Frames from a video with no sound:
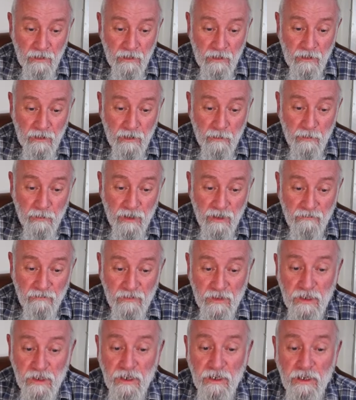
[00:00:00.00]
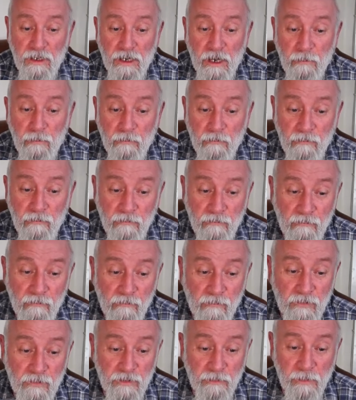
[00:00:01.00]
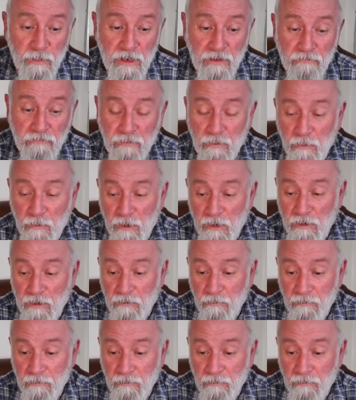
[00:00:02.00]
I believe the EM was made from the